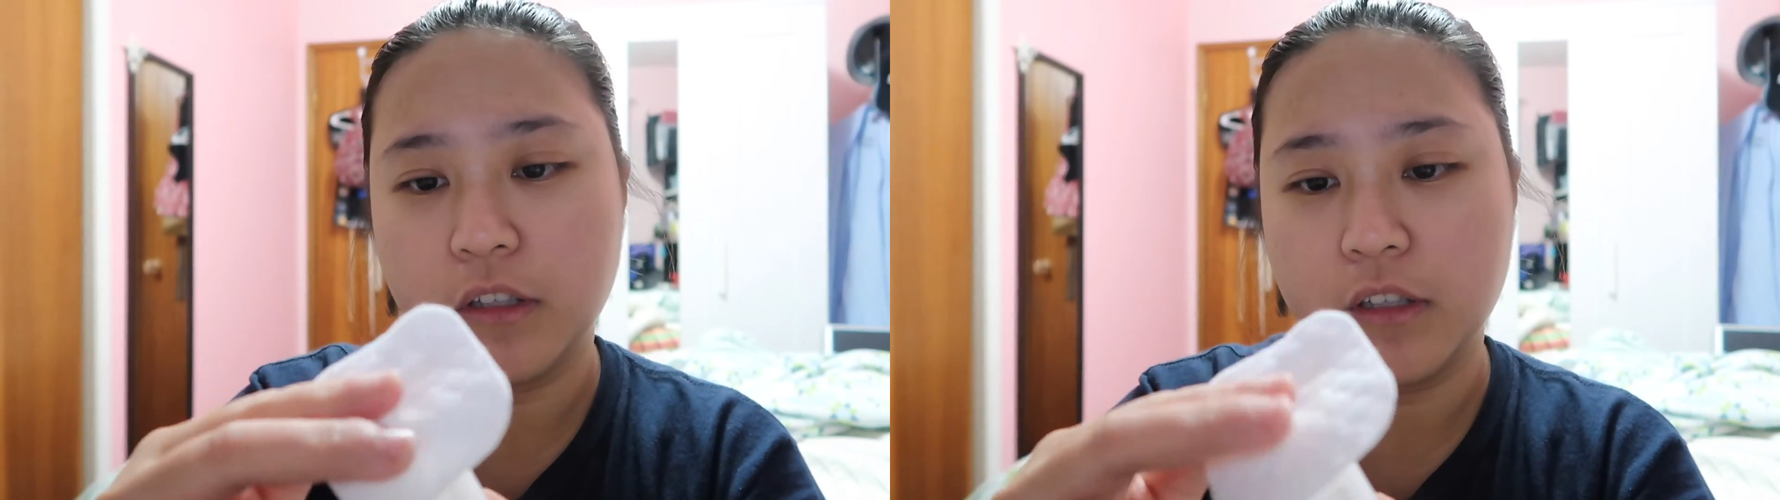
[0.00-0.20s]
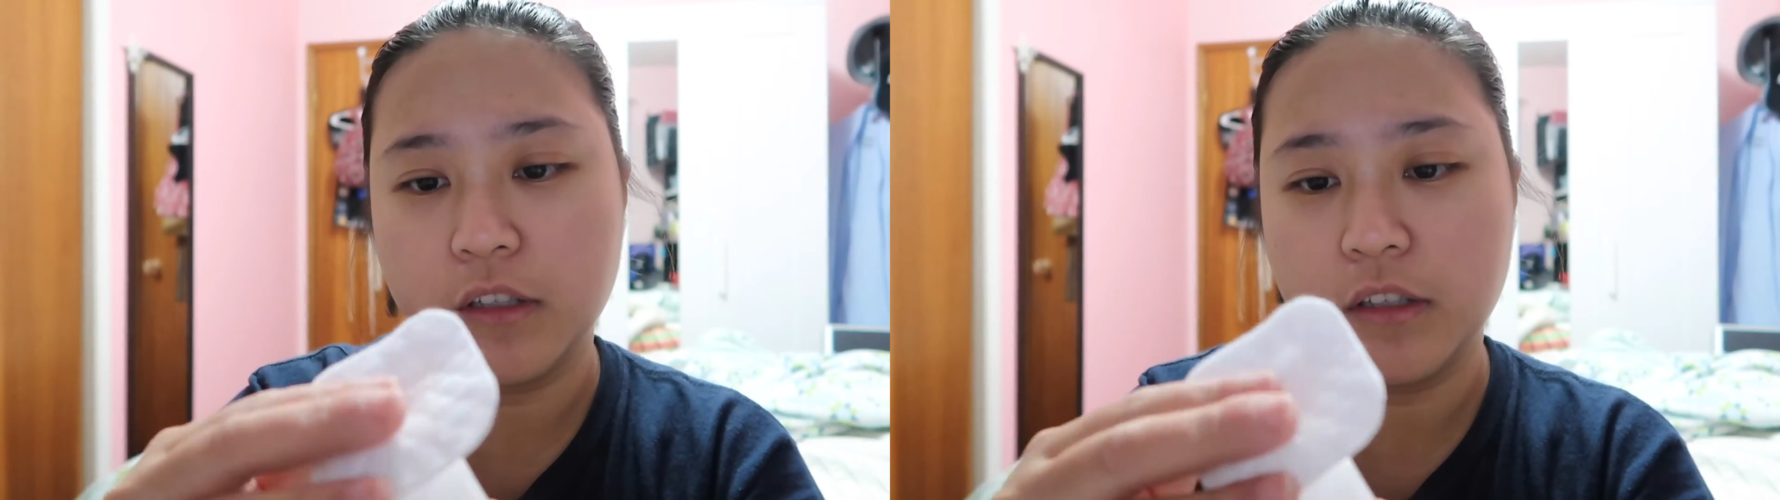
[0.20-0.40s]

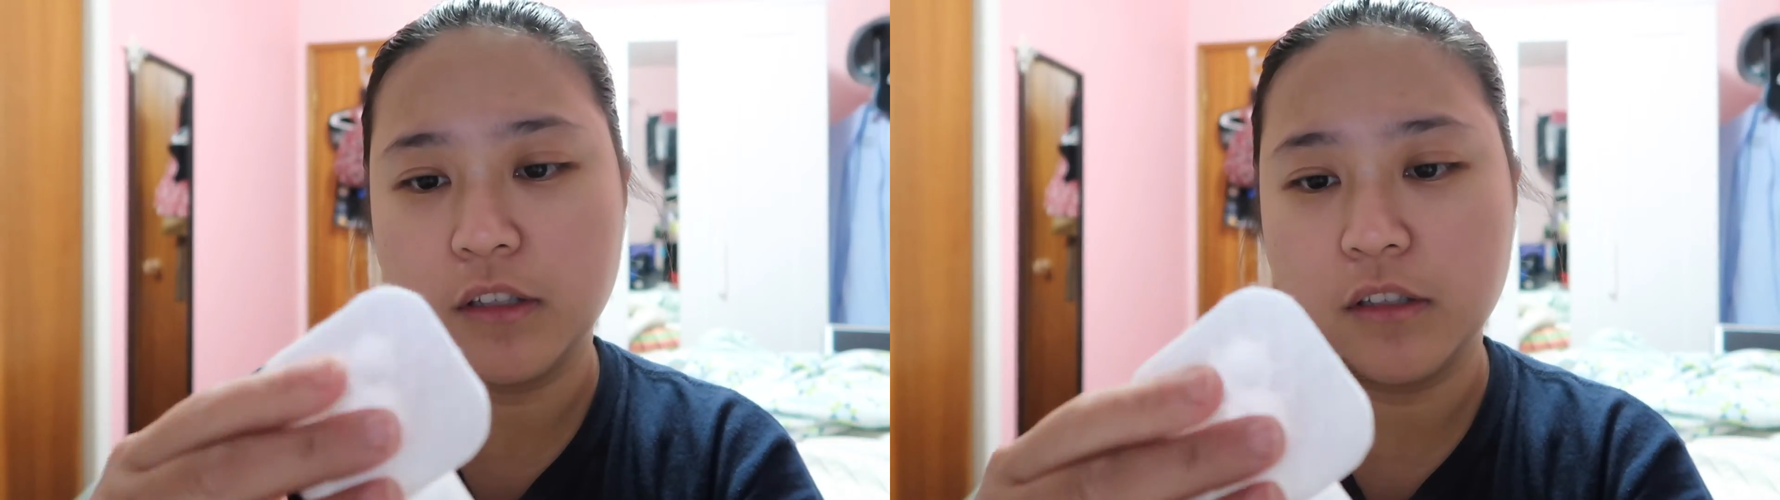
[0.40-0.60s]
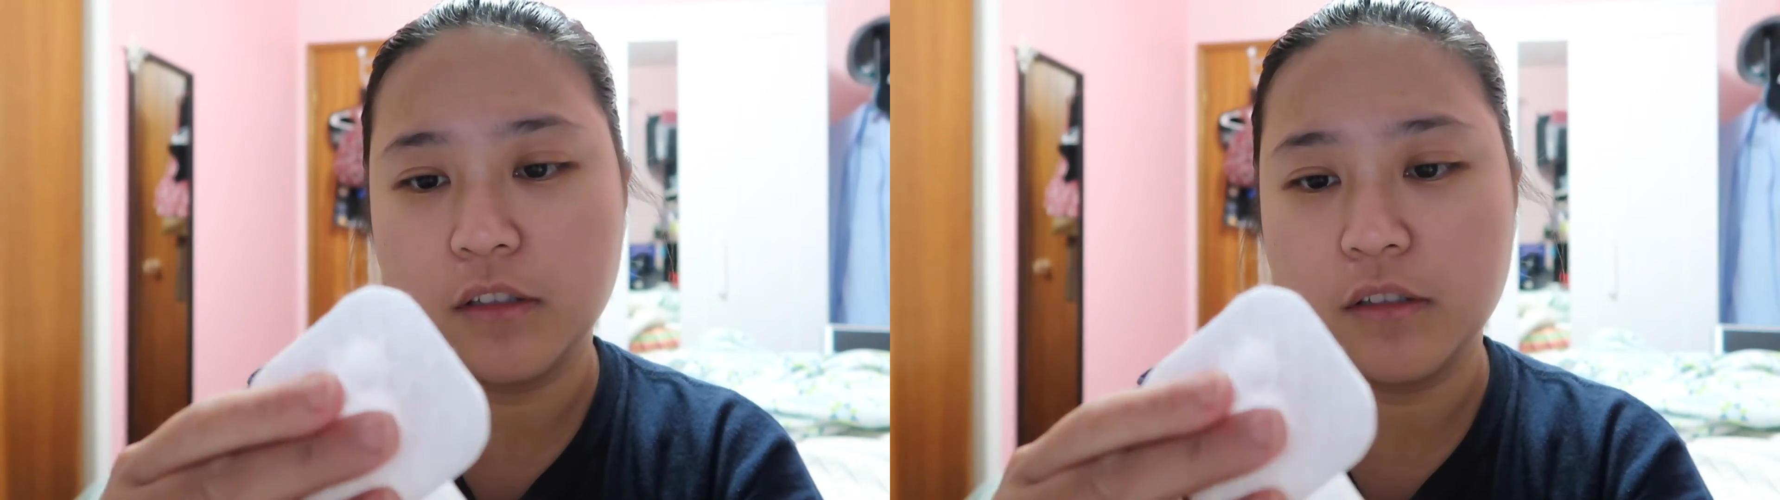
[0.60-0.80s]

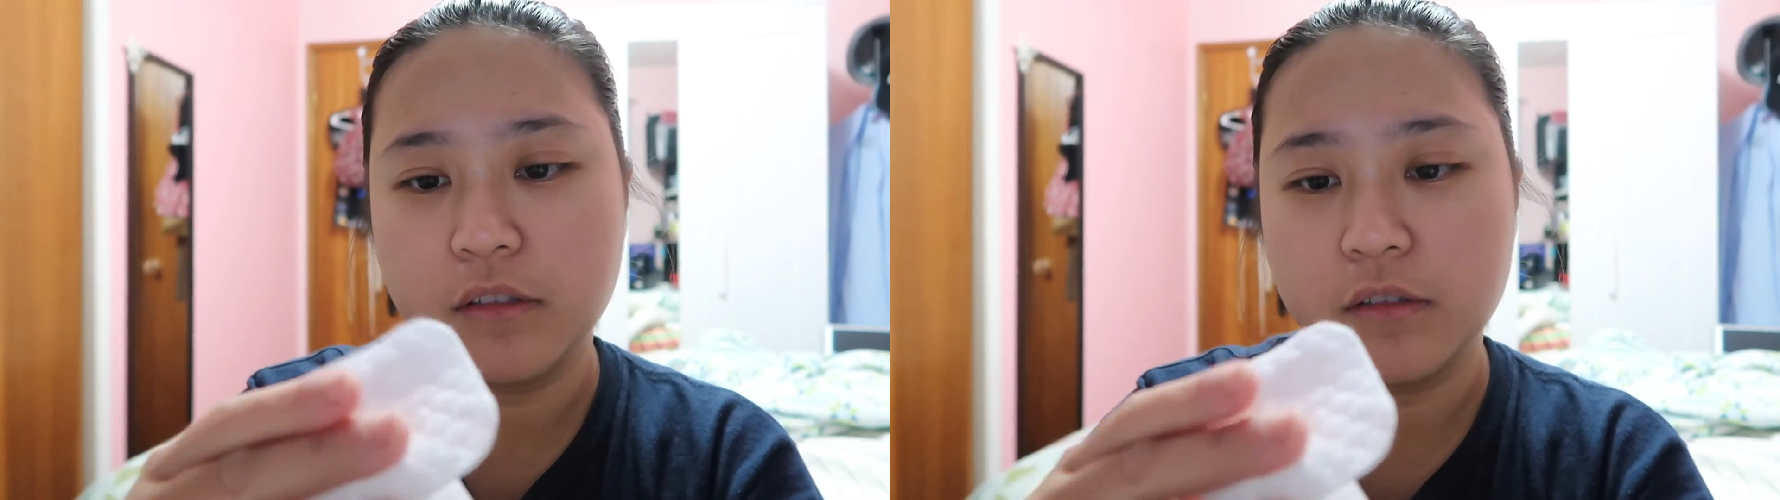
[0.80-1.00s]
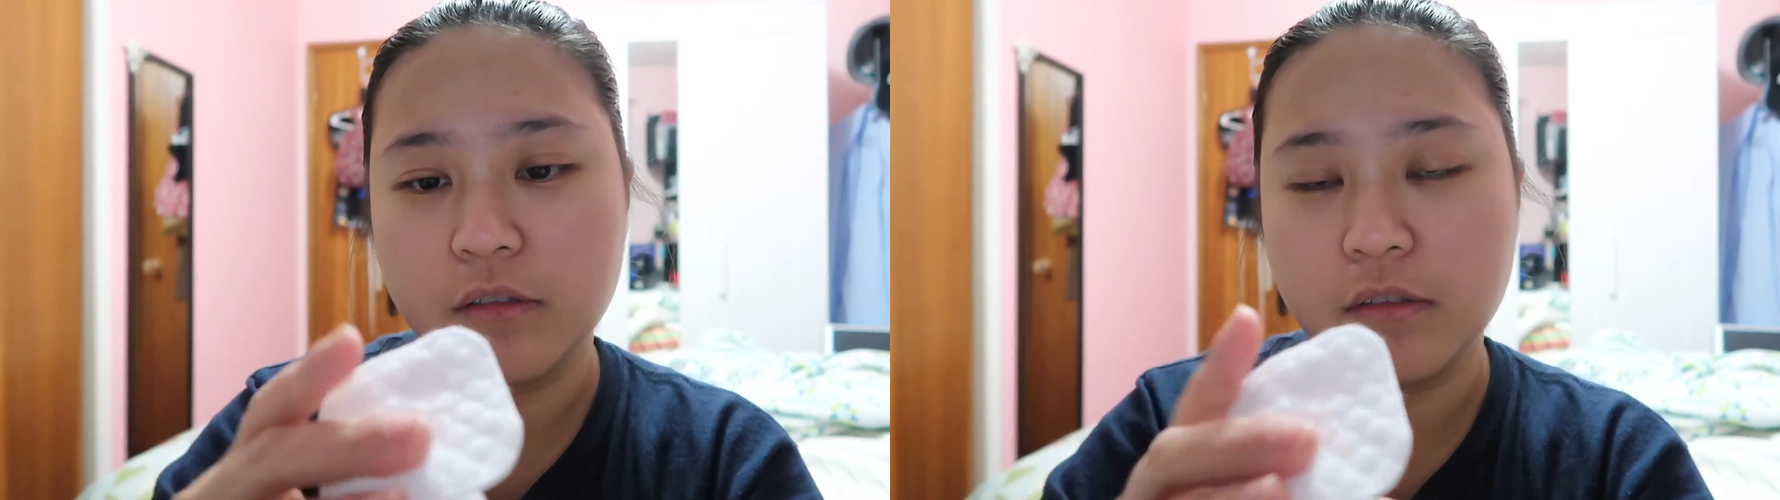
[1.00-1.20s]

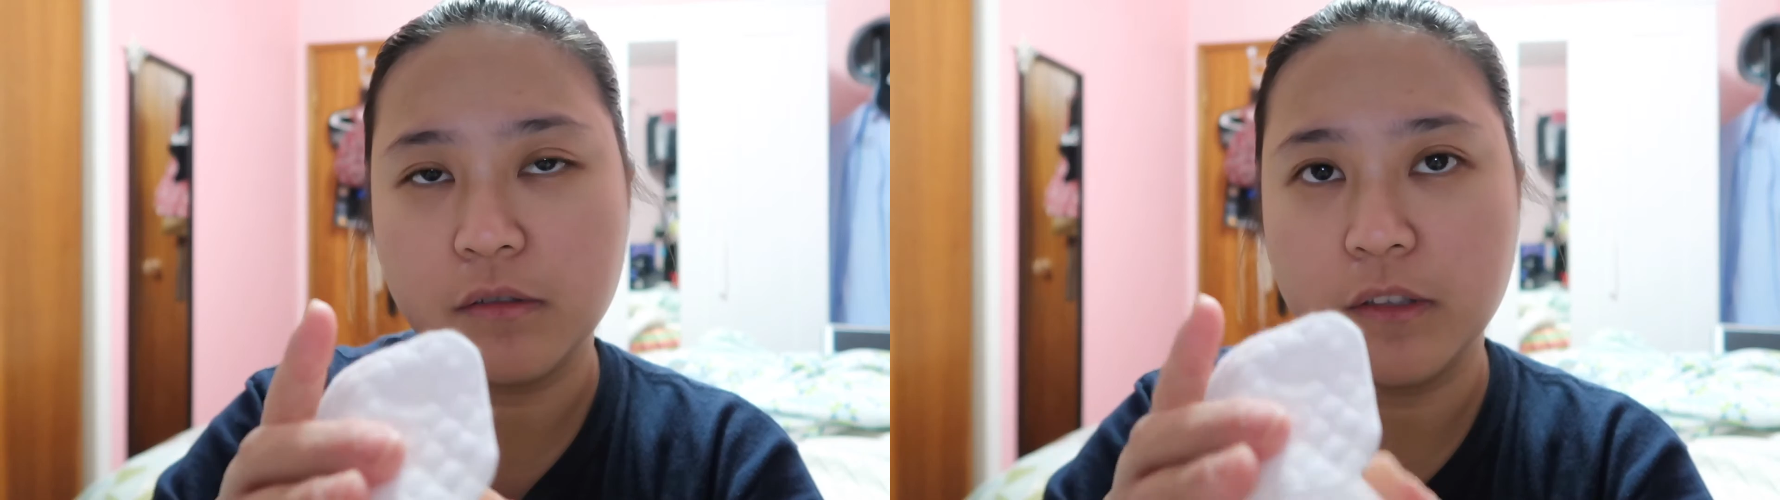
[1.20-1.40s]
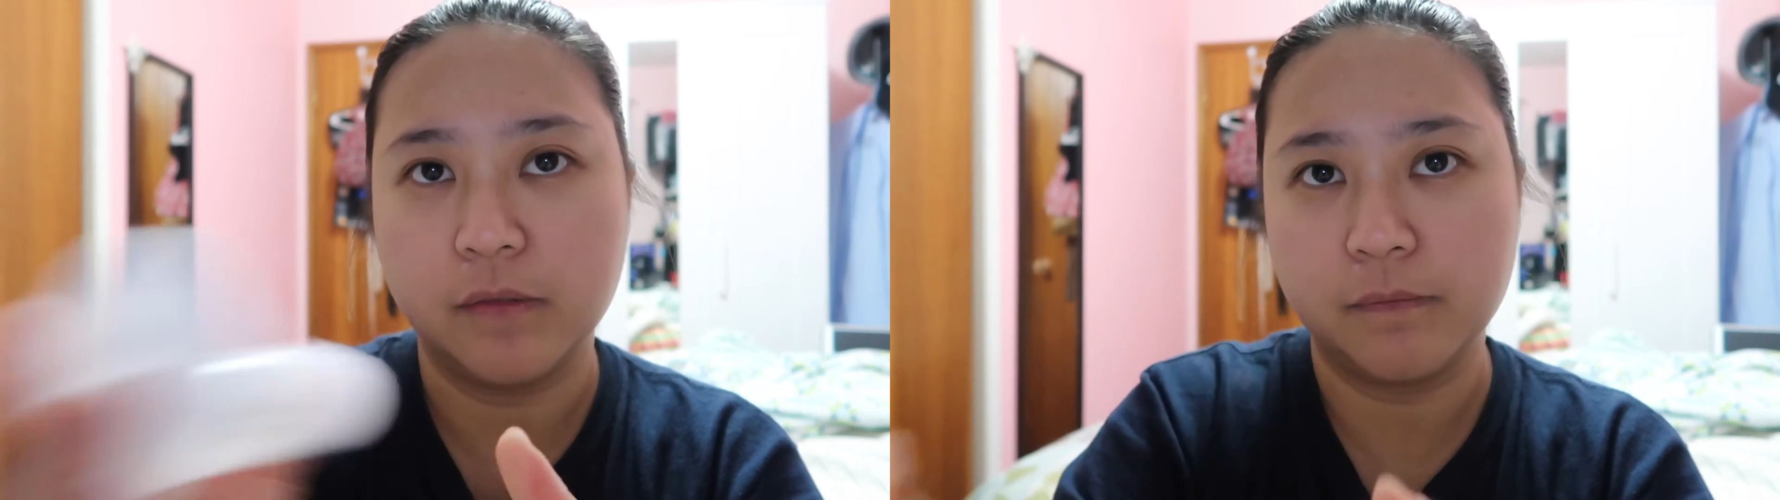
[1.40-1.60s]
and
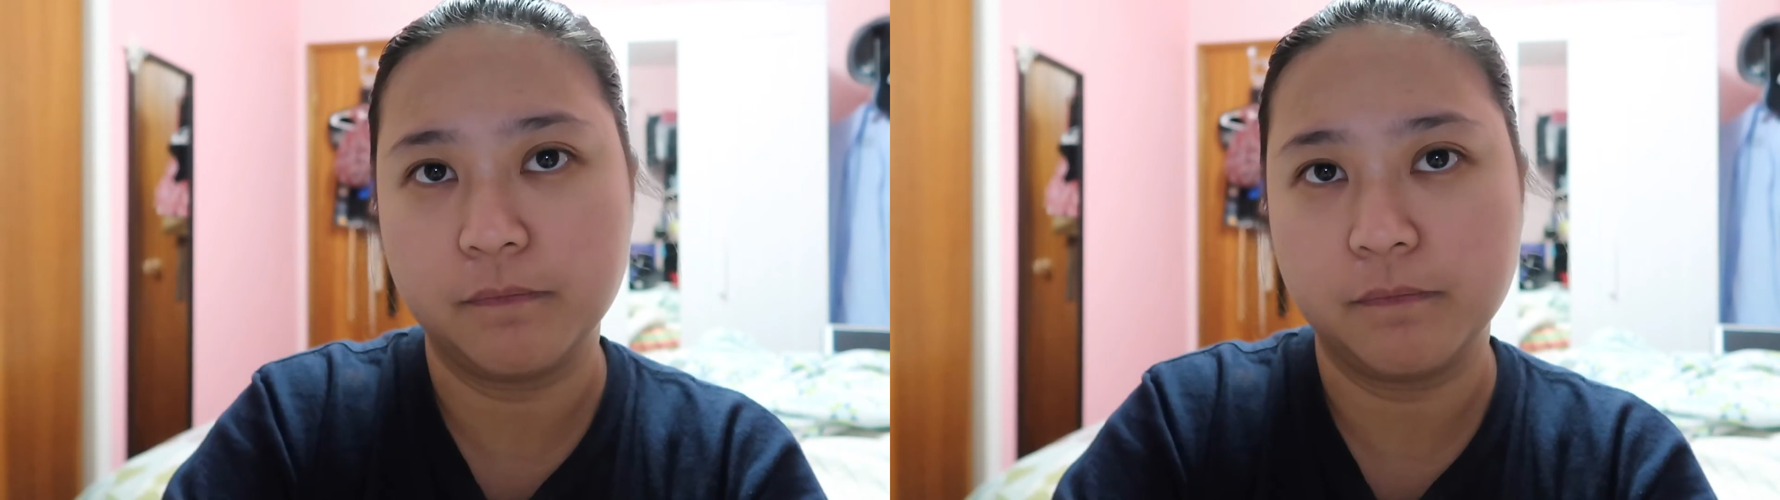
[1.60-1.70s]
3.